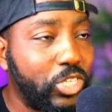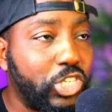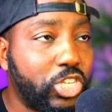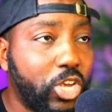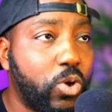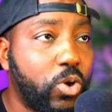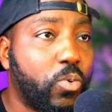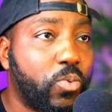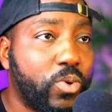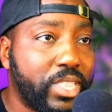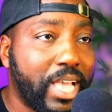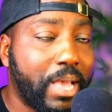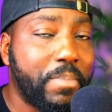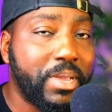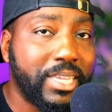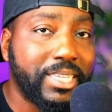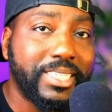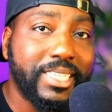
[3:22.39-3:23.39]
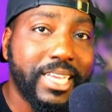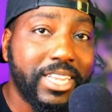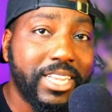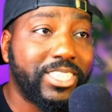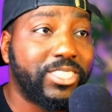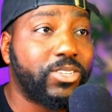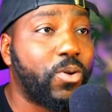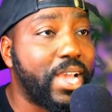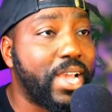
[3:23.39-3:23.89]
So with that being said,
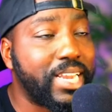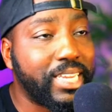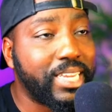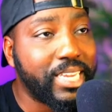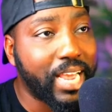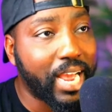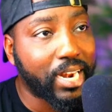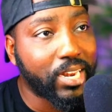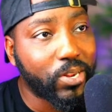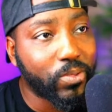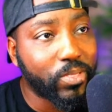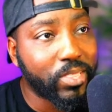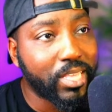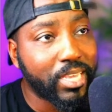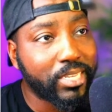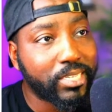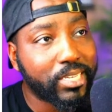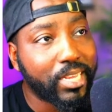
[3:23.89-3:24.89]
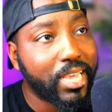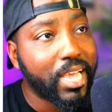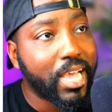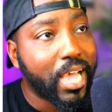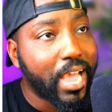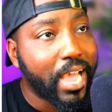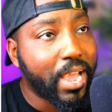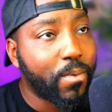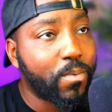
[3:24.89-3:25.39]
let's go ahead and download this,
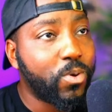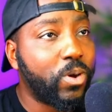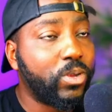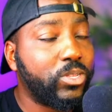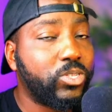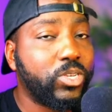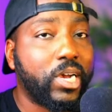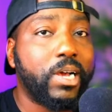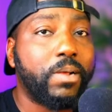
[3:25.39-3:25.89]
and we're going to